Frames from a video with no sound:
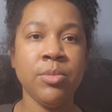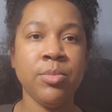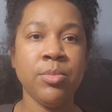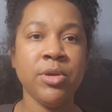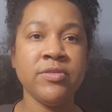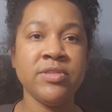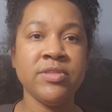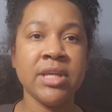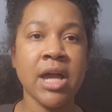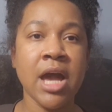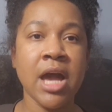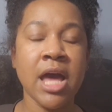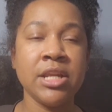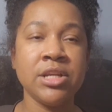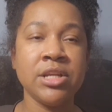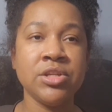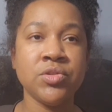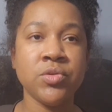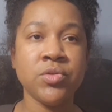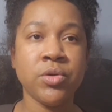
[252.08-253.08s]
brief
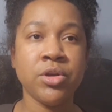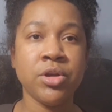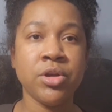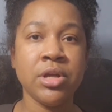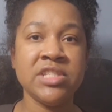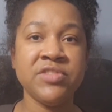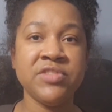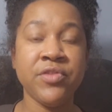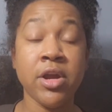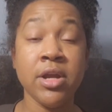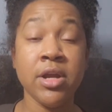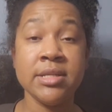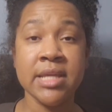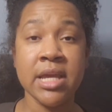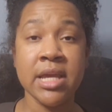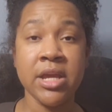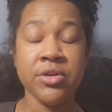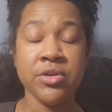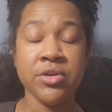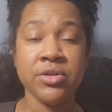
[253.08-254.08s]
psychotic disorder, as far as
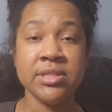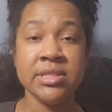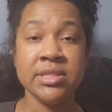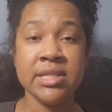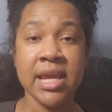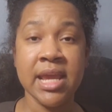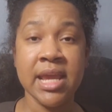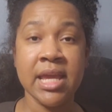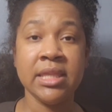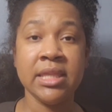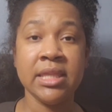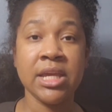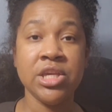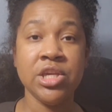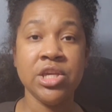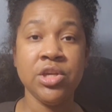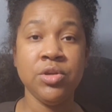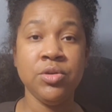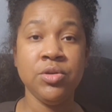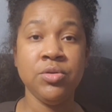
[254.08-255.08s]
I understand, like,
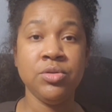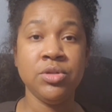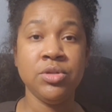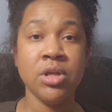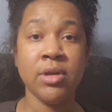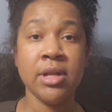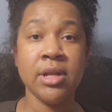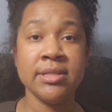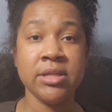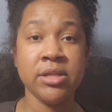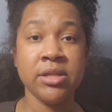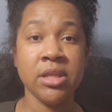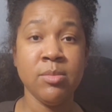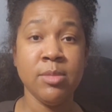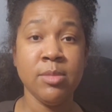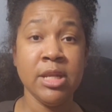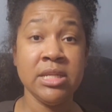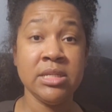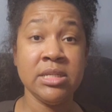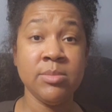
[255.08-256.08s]
you don't necessarily
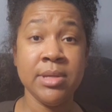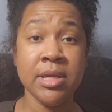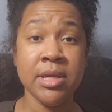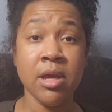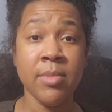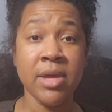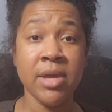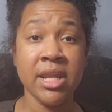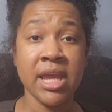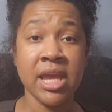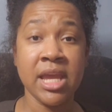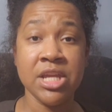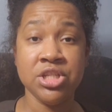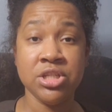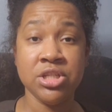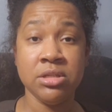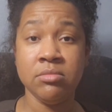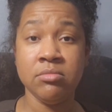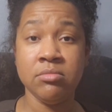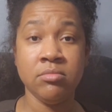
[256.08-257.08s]
need to be on
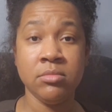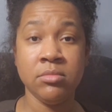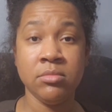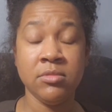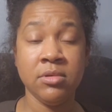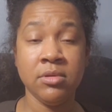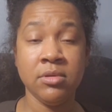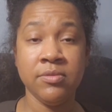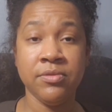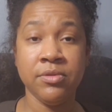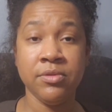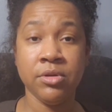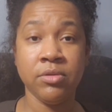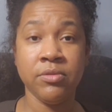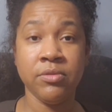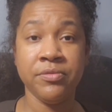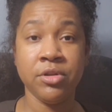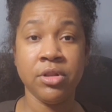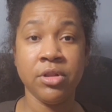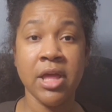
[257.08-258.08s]
medication
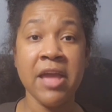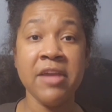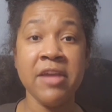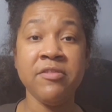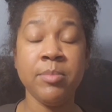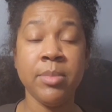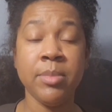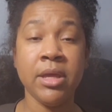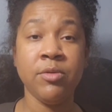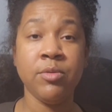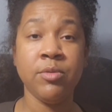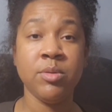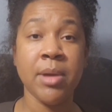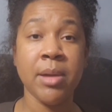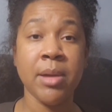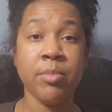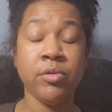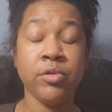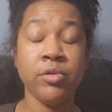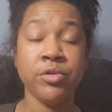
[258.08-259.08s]
for life, but with
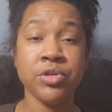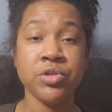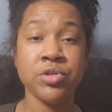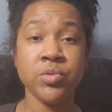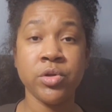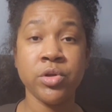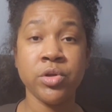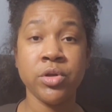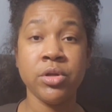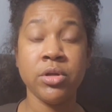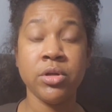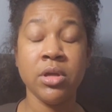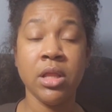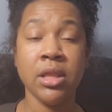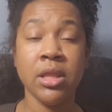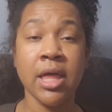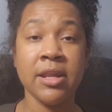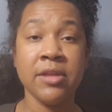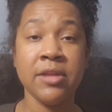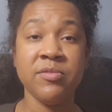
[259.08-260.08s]
bipolar disorder, a
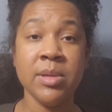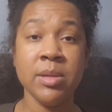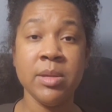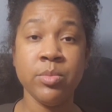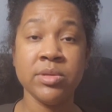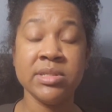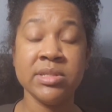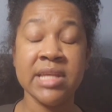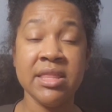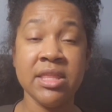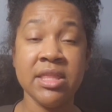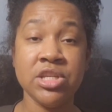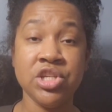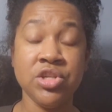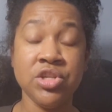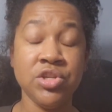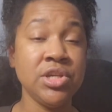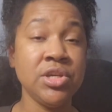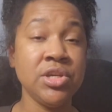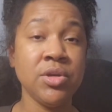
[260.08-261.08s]
lot of people say that
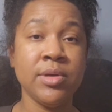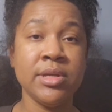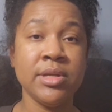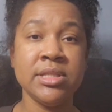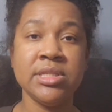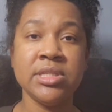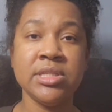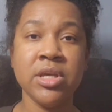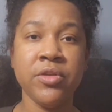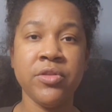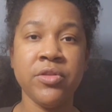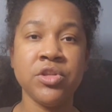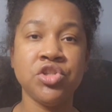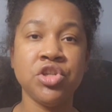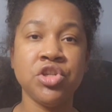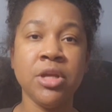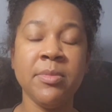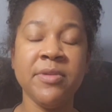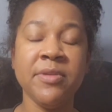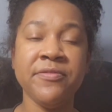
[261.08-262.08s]
you do. And so the
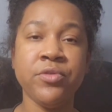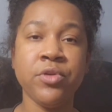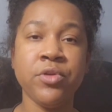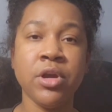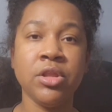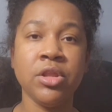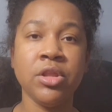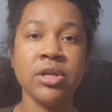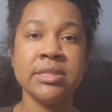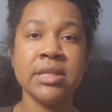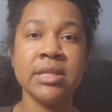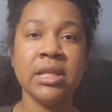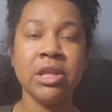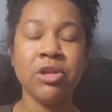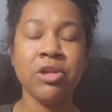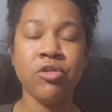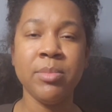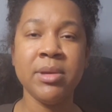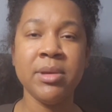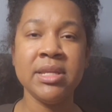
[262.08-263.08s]
treatment for it looks a
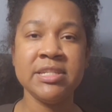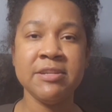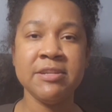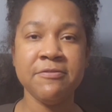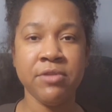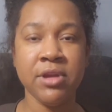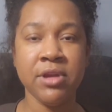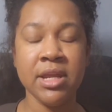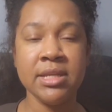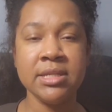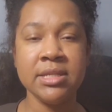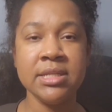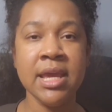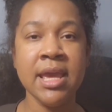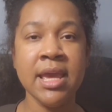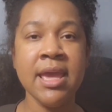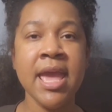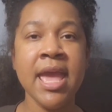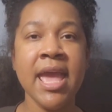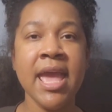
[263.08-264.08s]
little bit different.
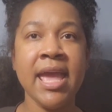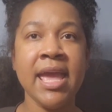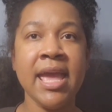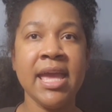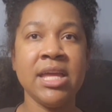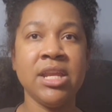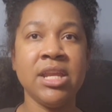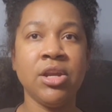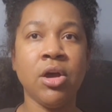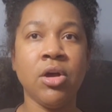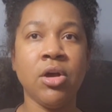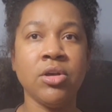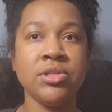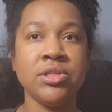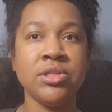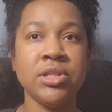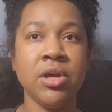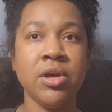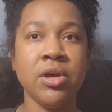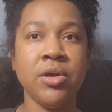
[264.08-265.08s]
And
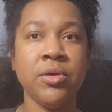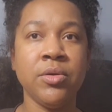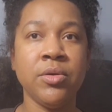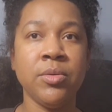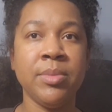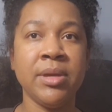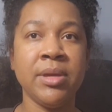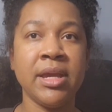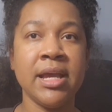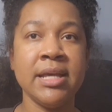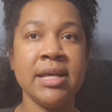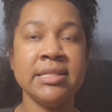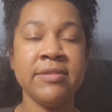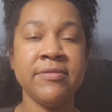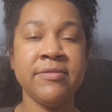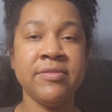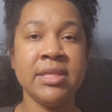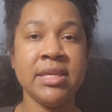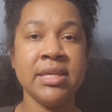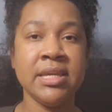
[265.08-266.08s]
also, because
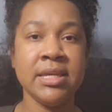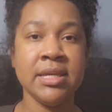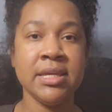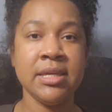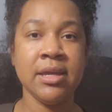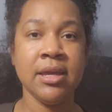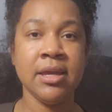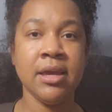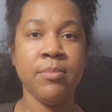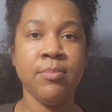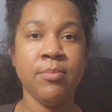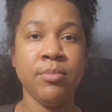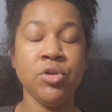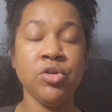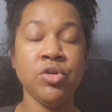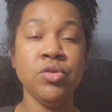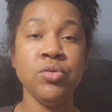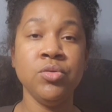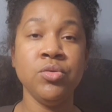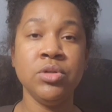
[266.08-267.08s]
of the
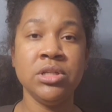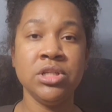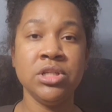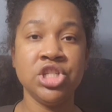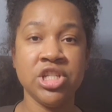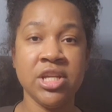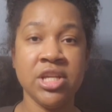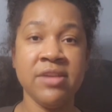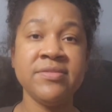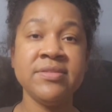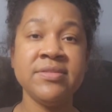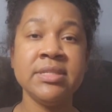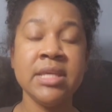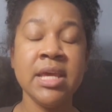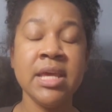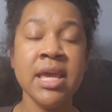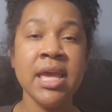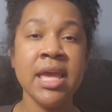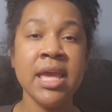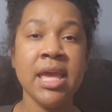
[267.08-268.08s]
mood shifts
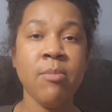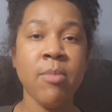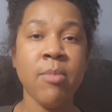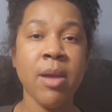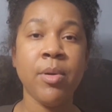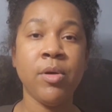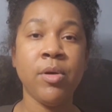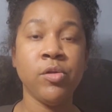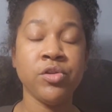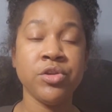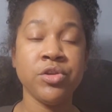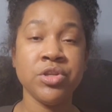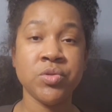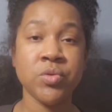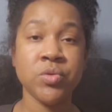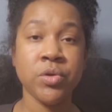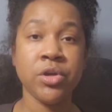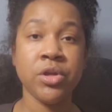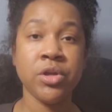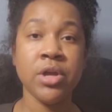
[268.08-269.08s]
in bipolar
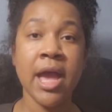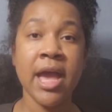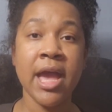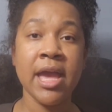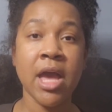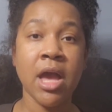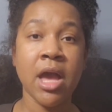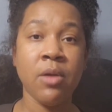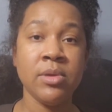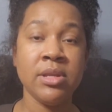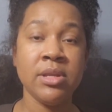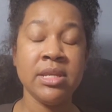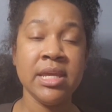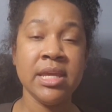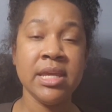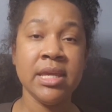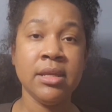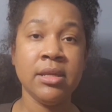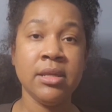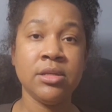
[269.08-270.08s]
disorder, I would
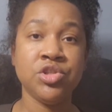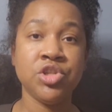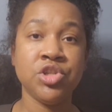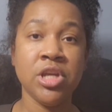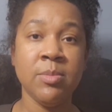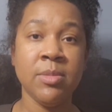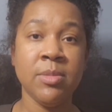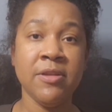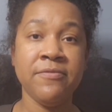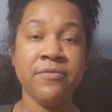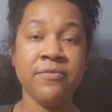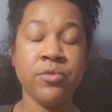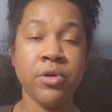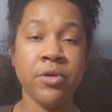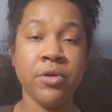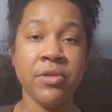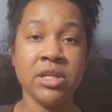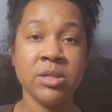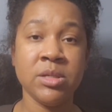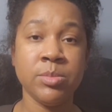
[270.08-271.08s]
need treatment
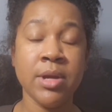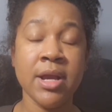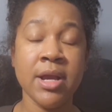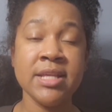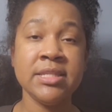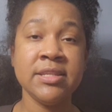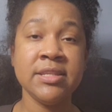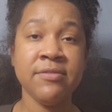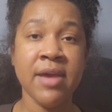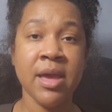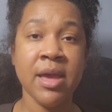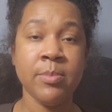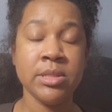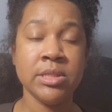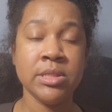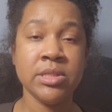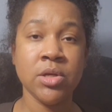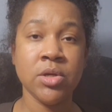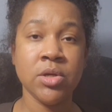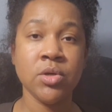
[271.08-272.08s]
for the depressive
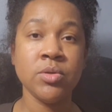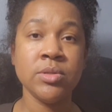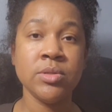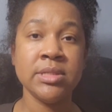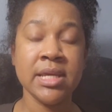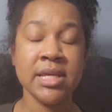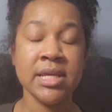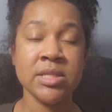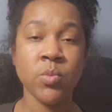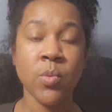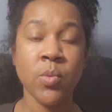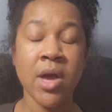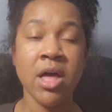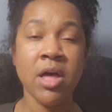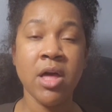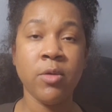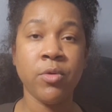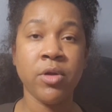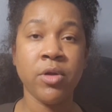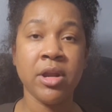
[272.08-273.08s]
episodes as
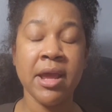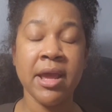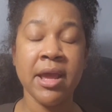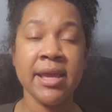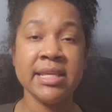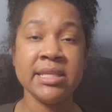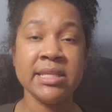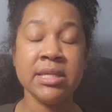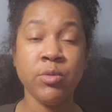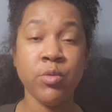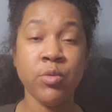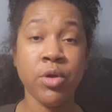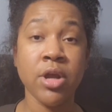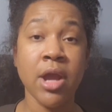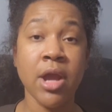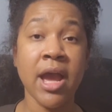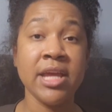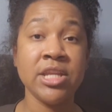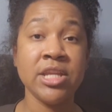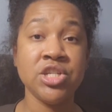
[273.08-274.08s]
well, were
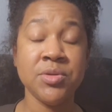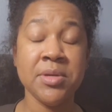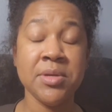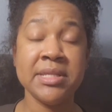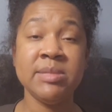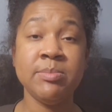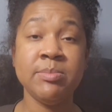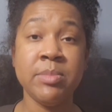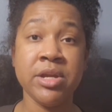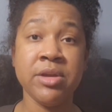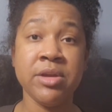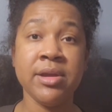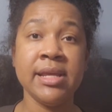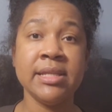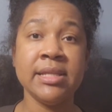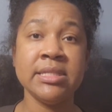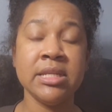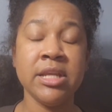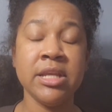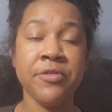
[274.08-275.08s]
I to
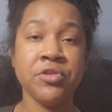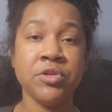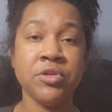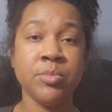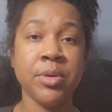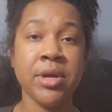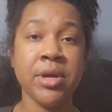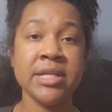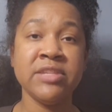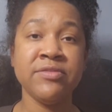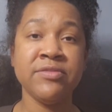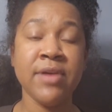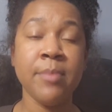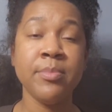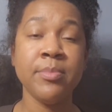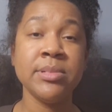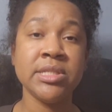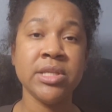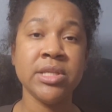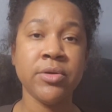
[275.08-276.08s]
experience another depressive
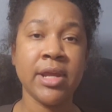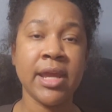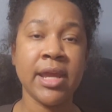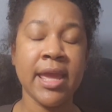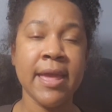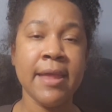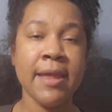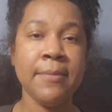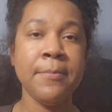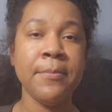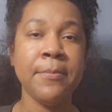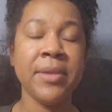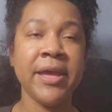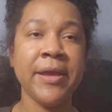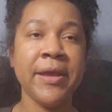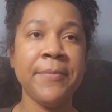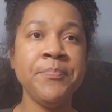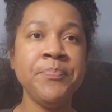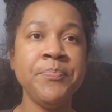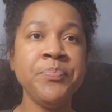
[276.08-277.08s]
episode again.
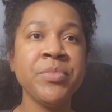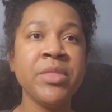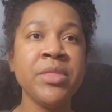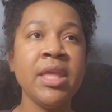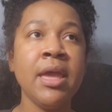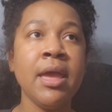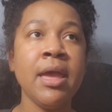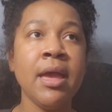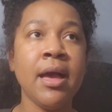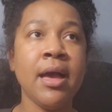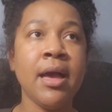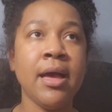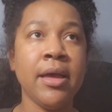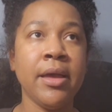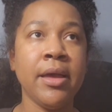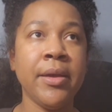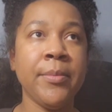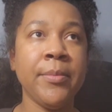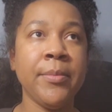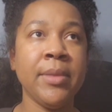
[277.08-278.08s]
But
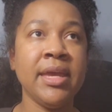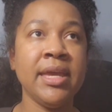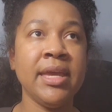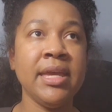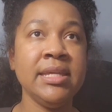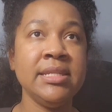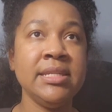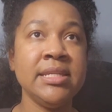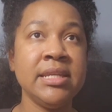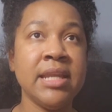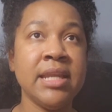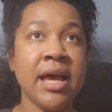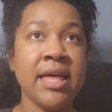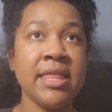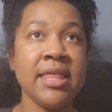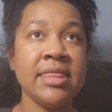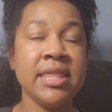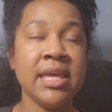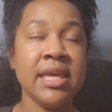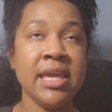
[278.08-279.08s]
he did
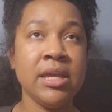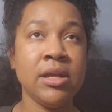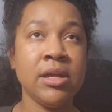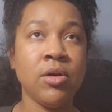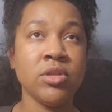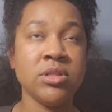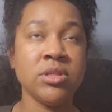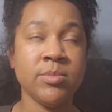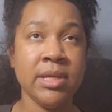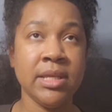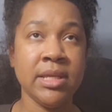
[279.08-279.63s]
not think I